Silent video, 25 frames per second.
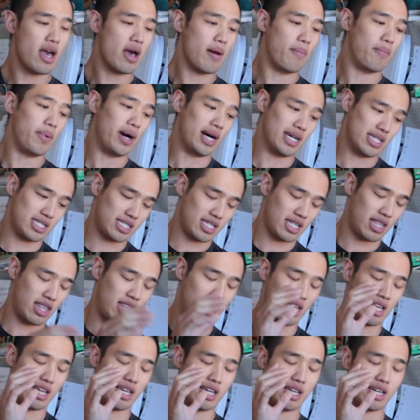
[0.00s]
but
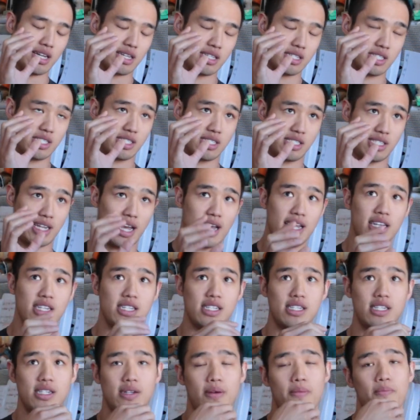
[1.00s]
the
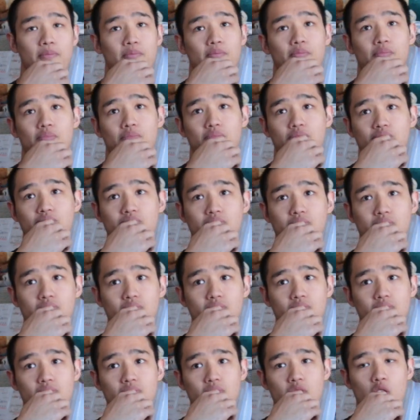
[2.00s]
standard,
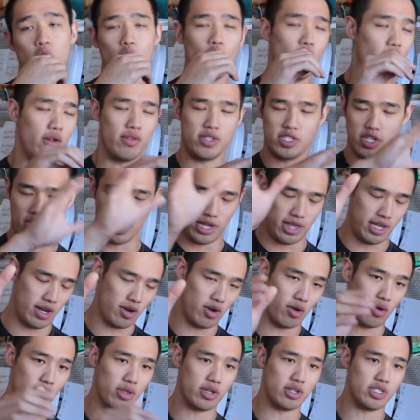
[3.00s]
there are
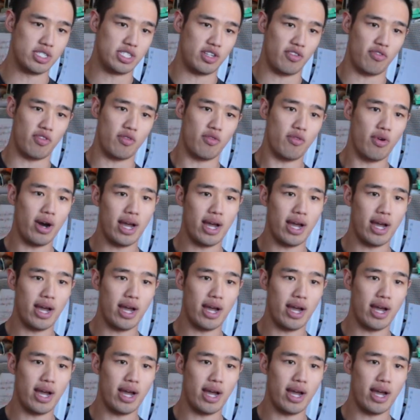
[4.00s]
all those different